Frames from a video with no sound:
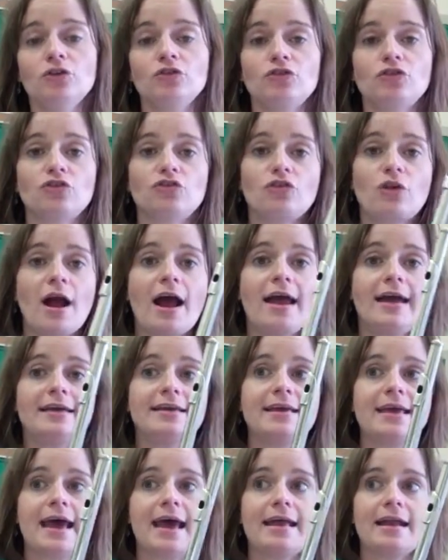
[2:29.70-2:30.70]
to try
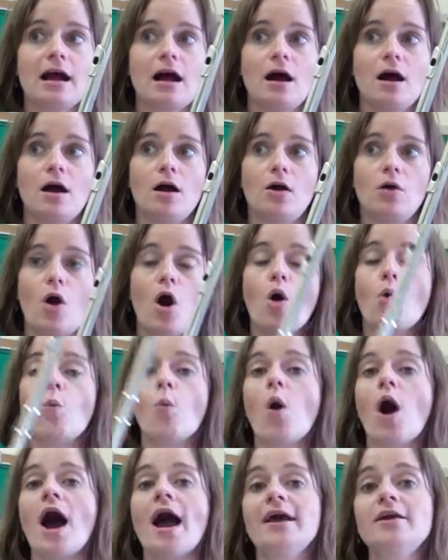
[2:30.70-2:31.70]
and get a
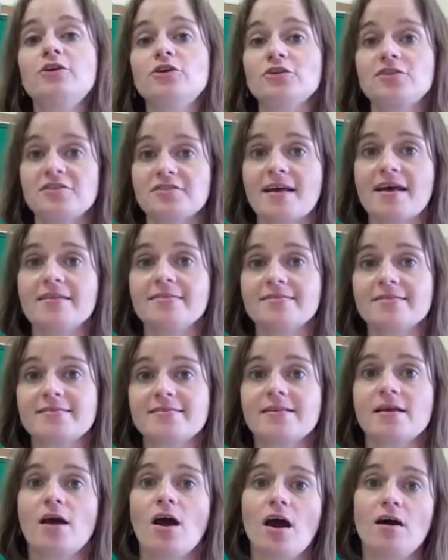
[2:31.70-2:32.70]
wider
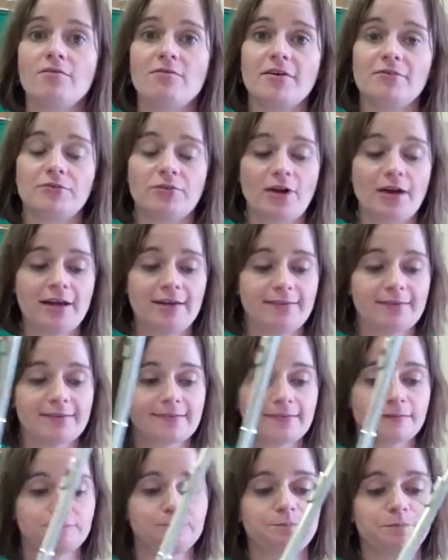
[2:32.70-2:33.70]
sense of the phrase.